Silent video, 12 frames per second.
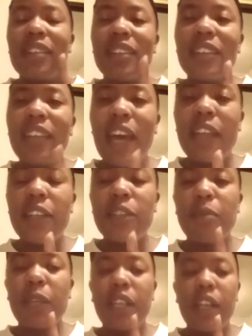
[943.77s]
did that is
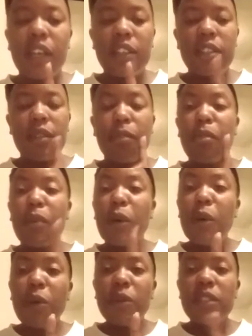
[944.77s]
because the
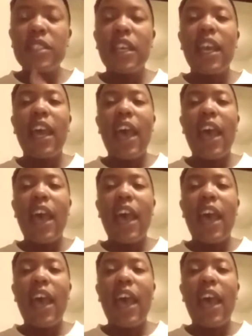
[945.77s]
bones